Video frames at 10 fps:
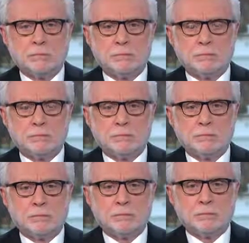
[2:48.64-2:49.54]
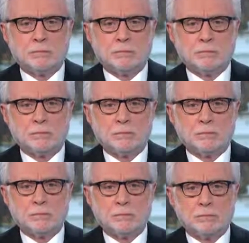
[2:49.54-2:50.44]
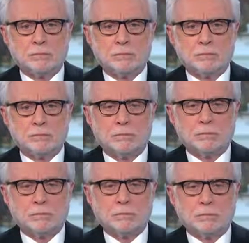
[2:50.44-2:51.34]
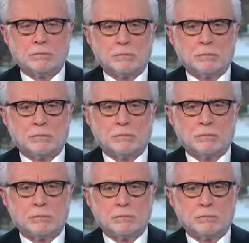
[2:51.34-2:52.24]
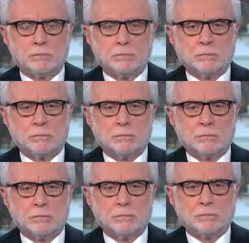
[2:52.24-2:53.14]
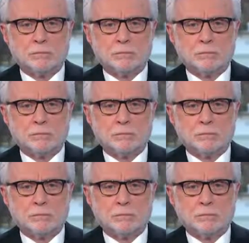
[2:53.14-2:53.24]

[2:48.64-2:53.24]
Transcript: This person isn't speaking.